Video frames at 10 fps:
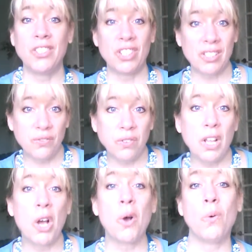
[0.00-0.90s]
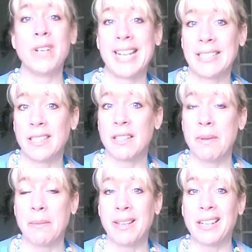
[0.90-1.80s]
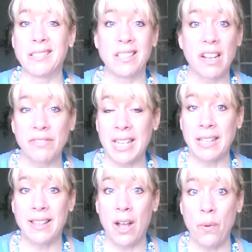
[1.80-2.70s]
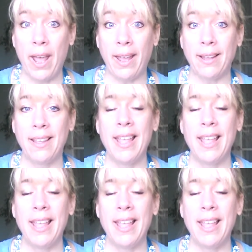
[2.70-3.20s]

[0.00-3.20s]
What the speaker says: just flow nicely and the baby gets enough to eat that way.